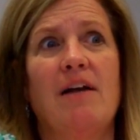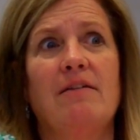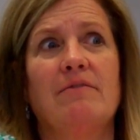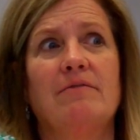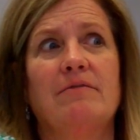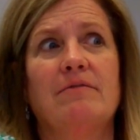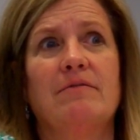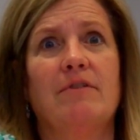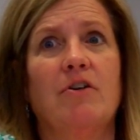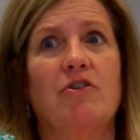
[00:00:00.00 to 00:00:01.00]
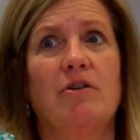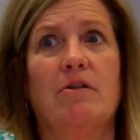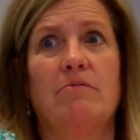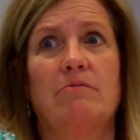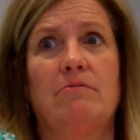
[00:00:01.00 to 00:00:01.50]
Not
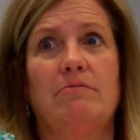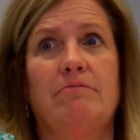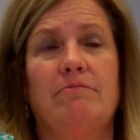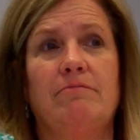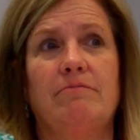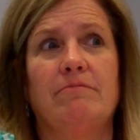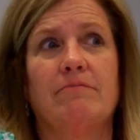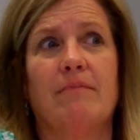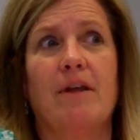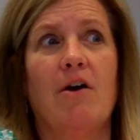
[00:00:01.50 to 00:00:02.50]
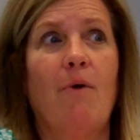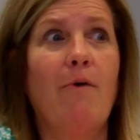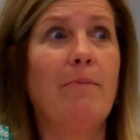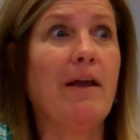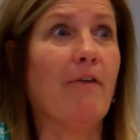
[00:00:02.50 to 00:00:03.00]
functional.
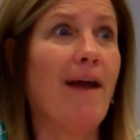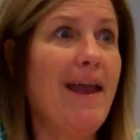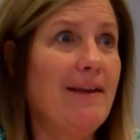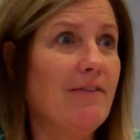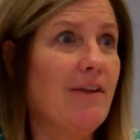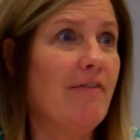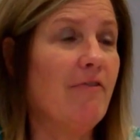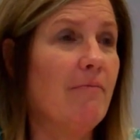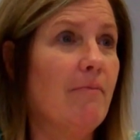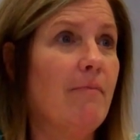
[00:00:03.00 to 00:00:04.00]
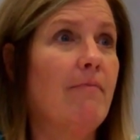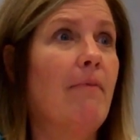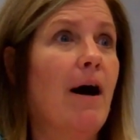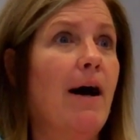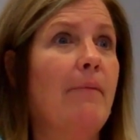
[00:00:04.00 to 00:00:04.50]
What would be great is if
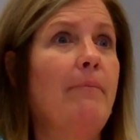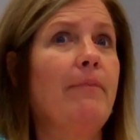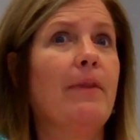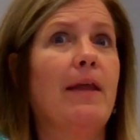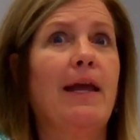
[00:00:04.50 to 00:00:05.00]
mom